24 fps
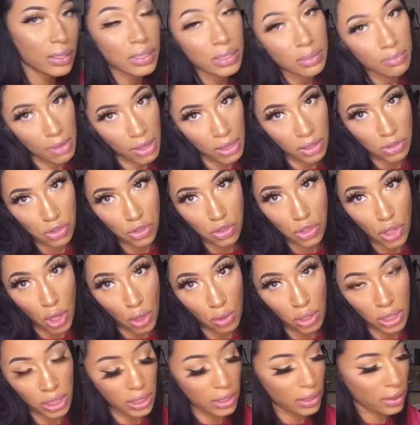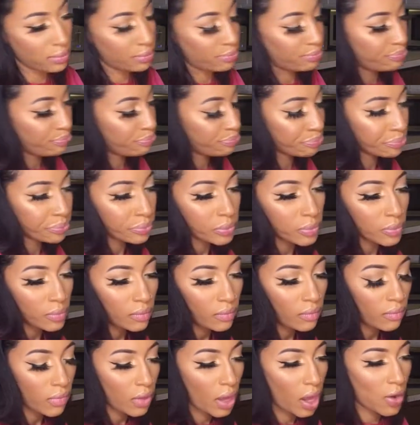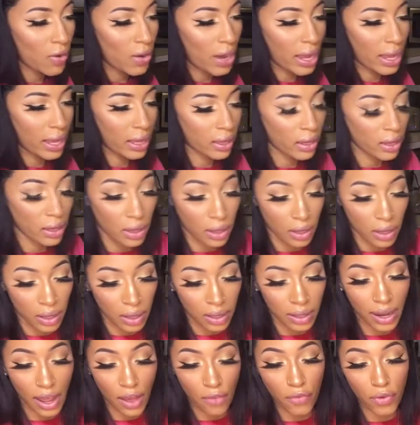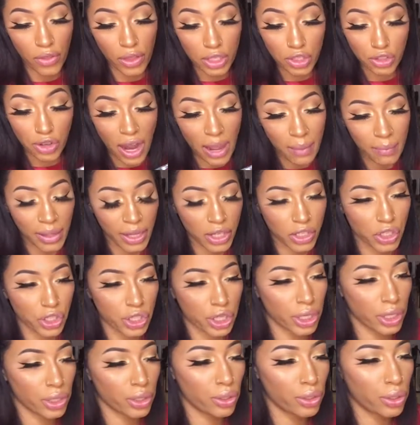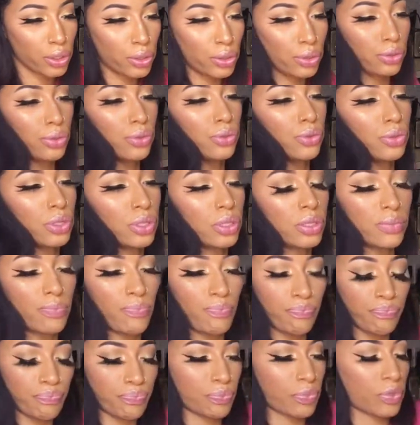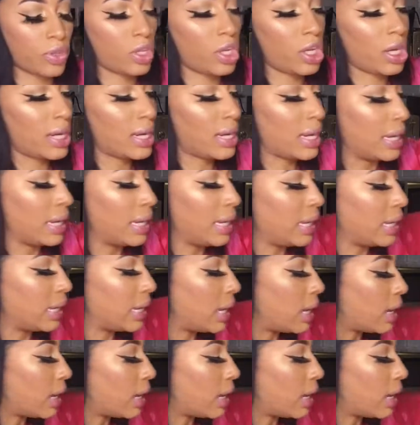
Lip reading: smells so good. All right. Now for the dry mixture, you're gonna need